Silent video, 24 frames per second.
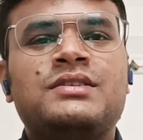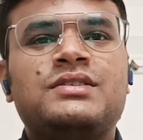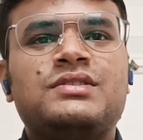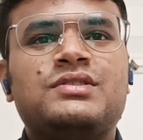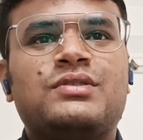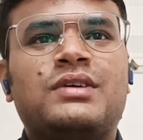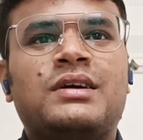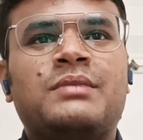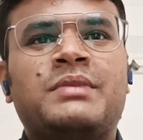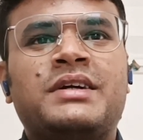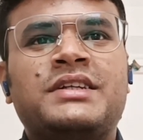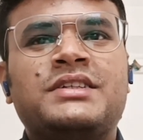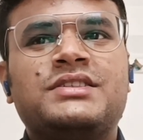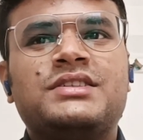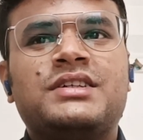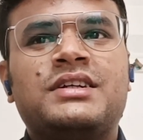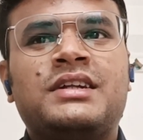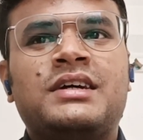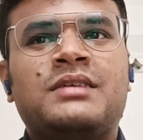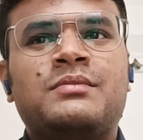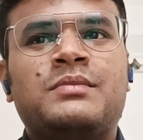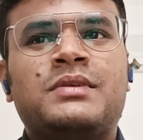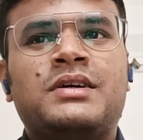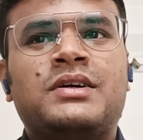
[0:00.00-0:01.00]
So I
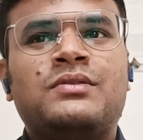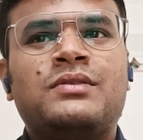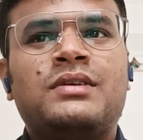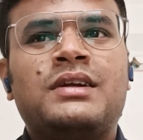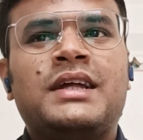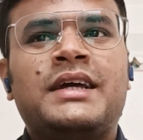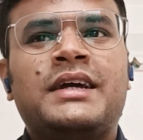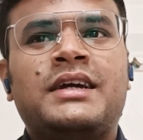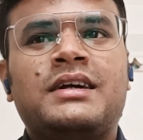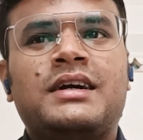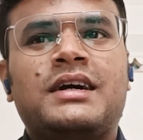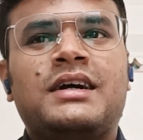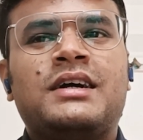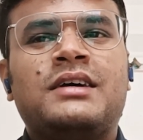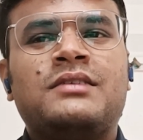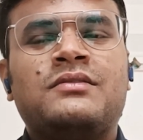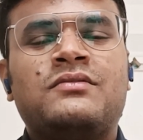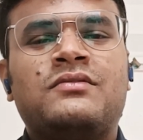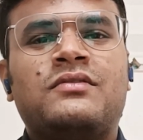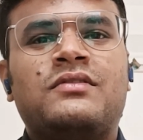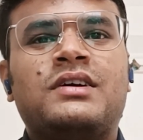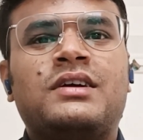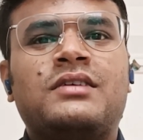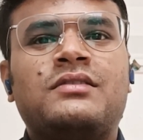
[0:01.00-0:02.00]
mentioned about like I
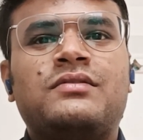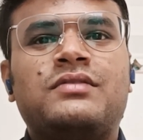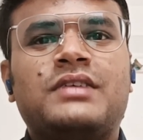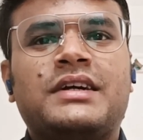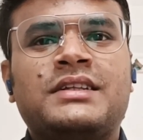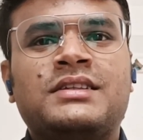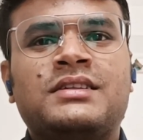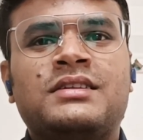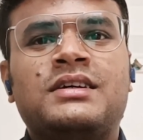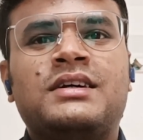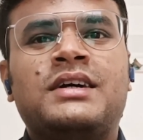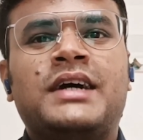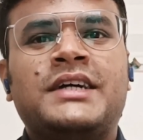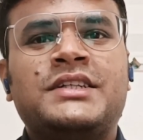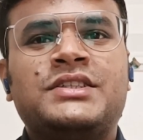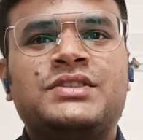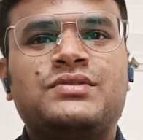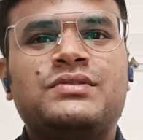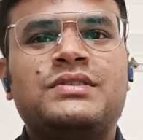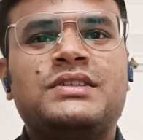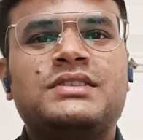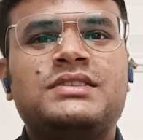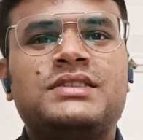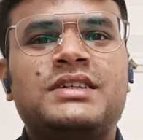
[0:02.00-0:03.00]
work in the
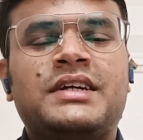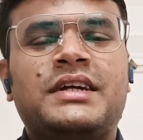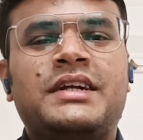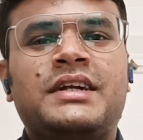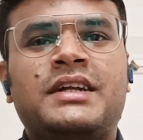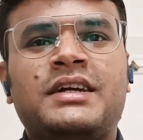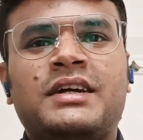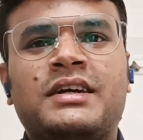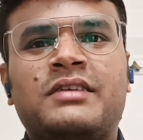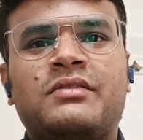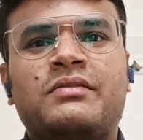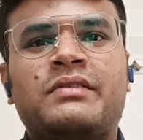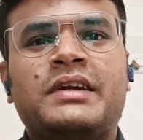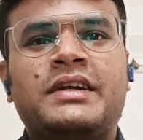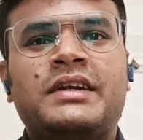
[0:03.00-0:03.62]
HVAC heating and